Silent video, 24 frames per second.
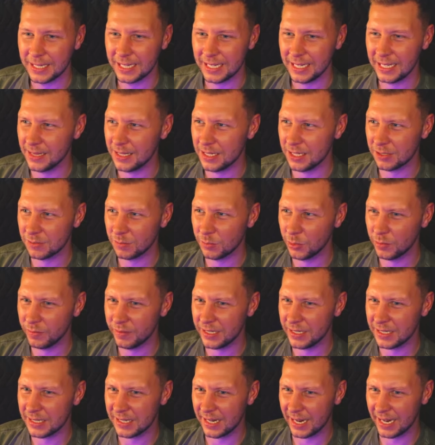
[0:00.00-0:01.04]
in these
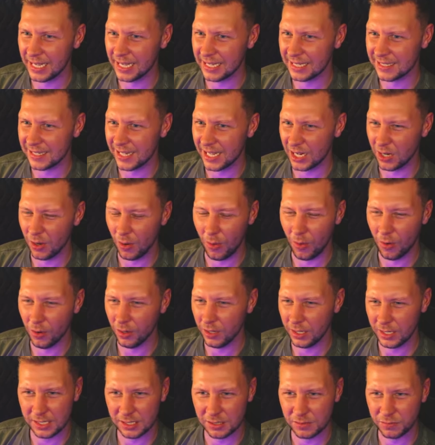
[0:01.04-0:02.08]
movies that i guess like art
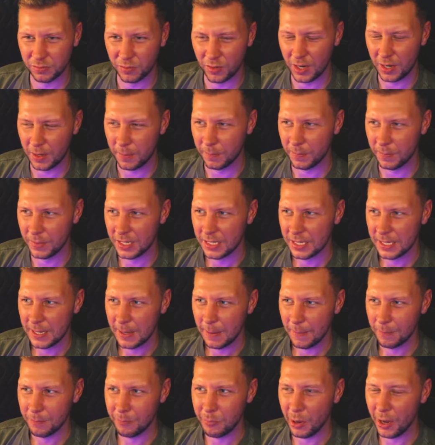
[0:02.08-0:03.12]
is from
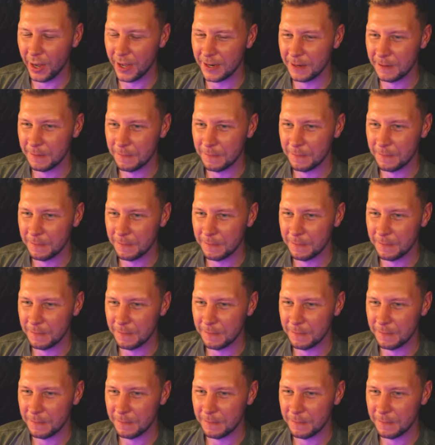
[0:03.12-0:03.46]
but